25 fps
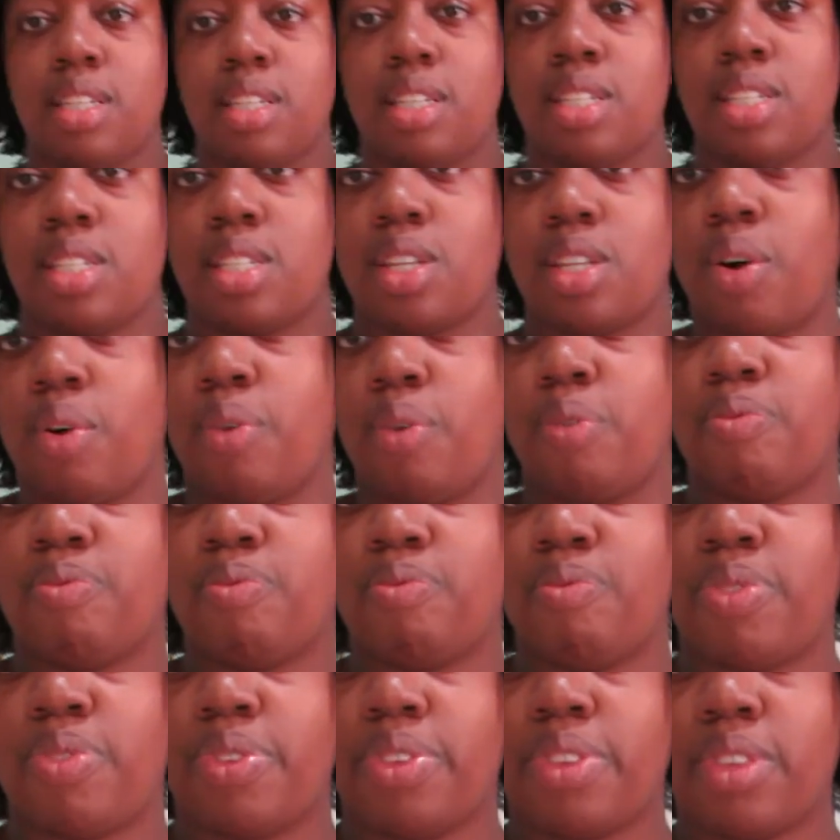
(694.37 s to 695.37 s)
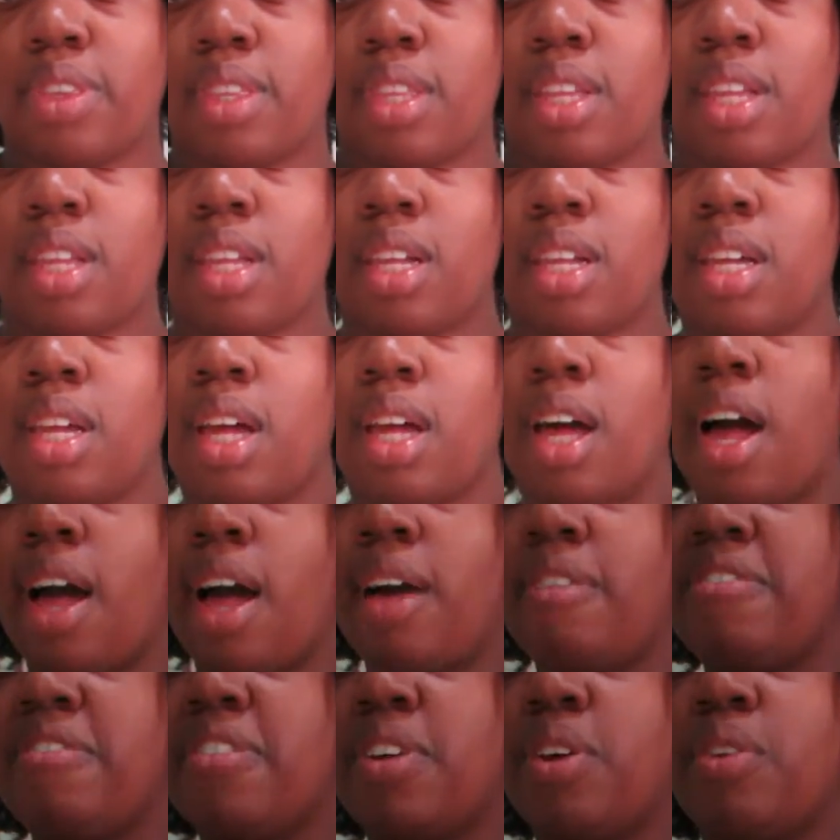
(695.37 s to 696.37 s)
So, I
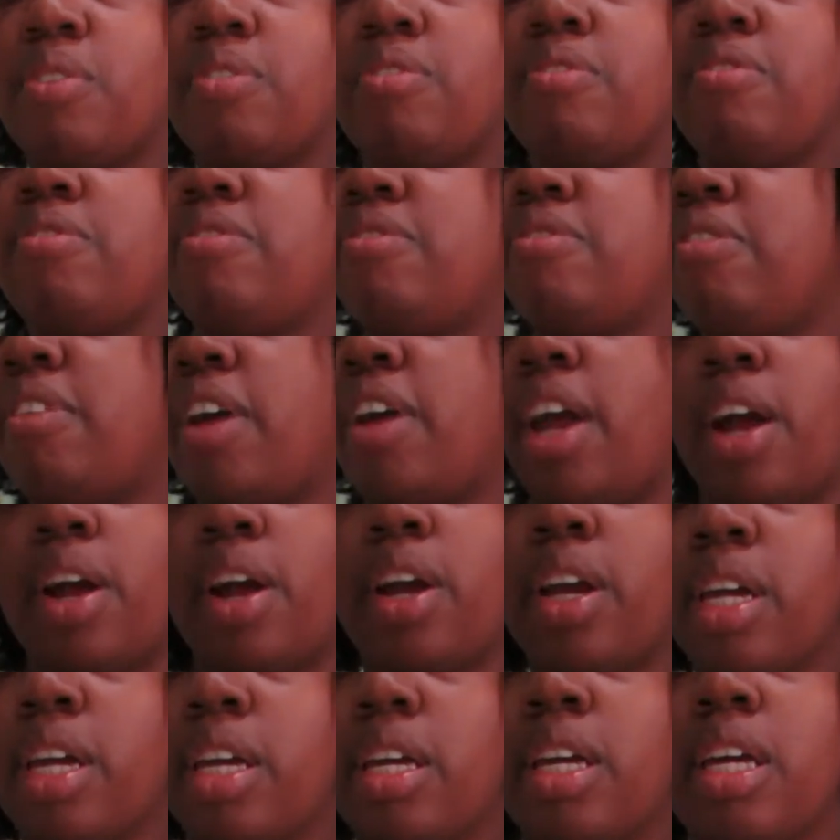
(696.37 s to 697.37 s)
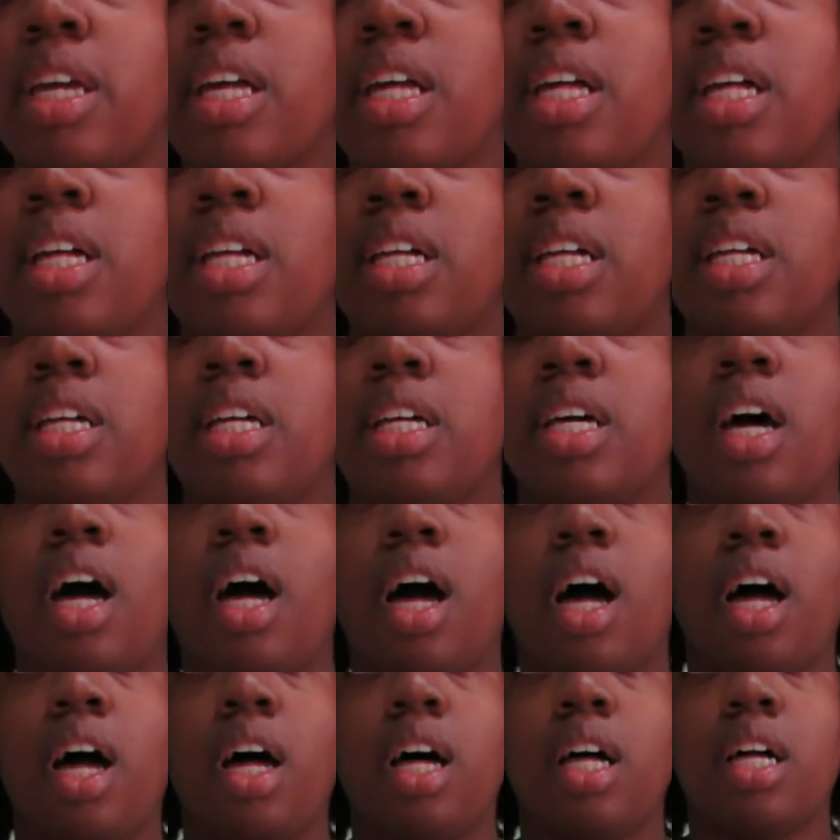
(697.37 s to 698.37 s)
feel very
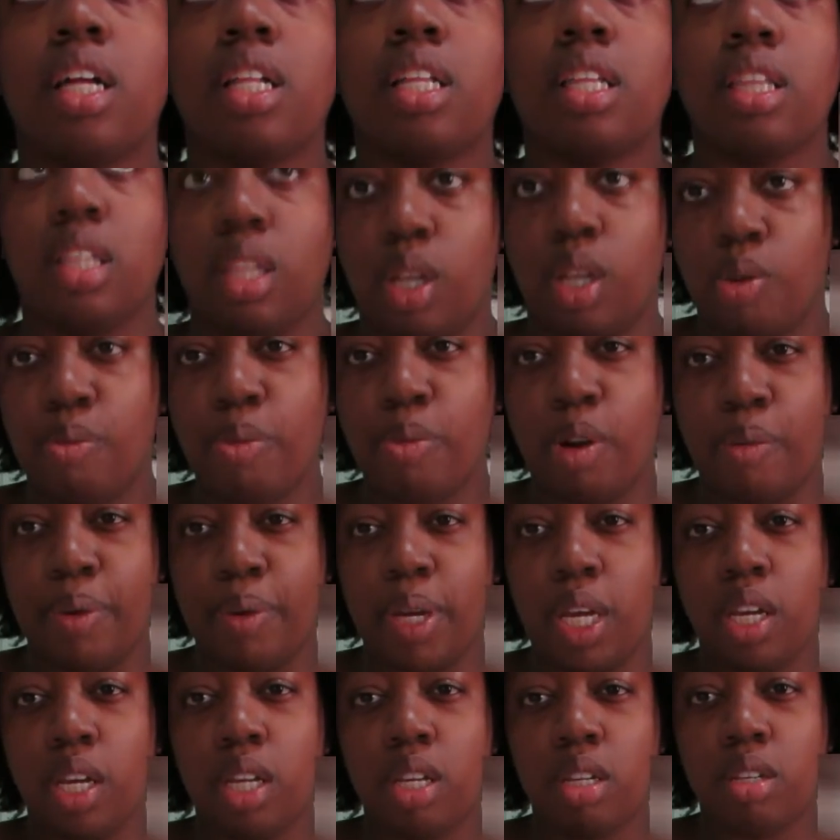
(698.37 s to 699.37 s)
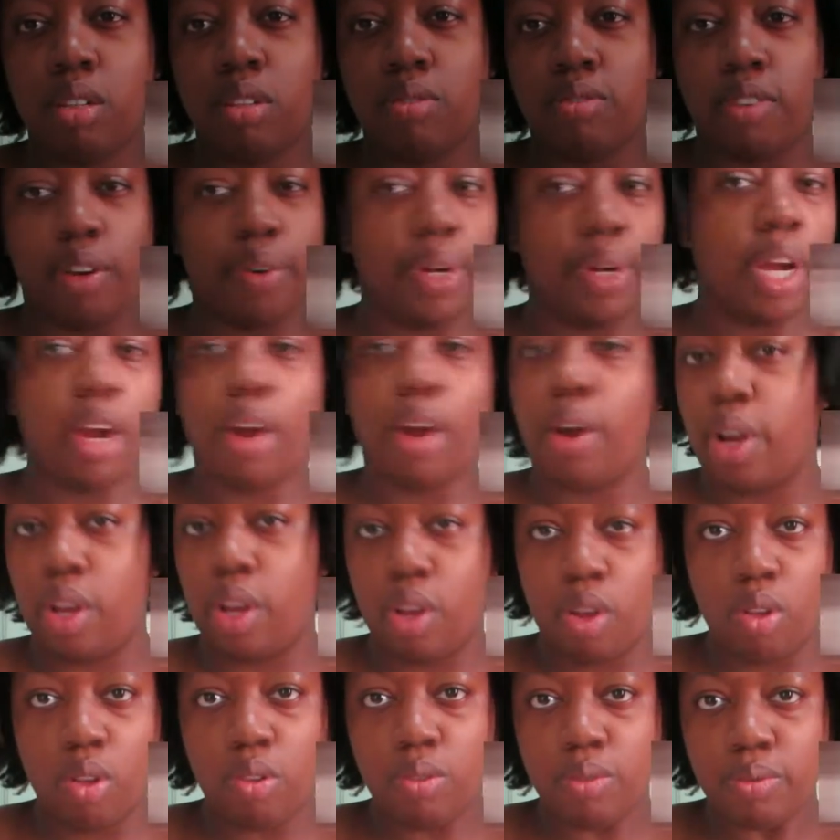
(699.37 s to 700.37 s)
Little Mermaid, very
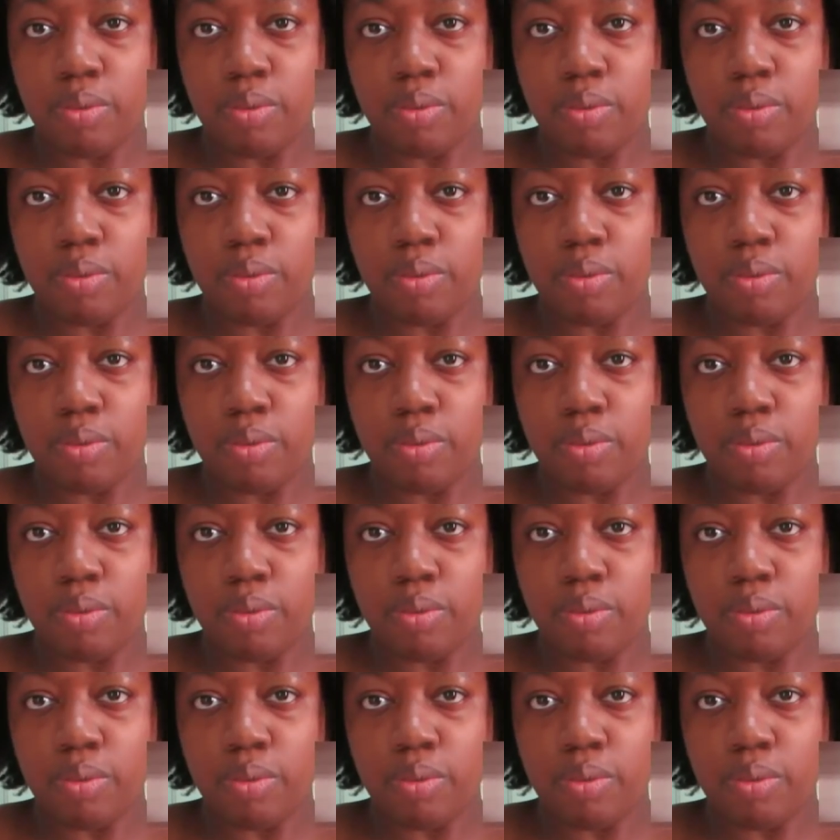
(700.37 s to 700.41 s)
Ariel.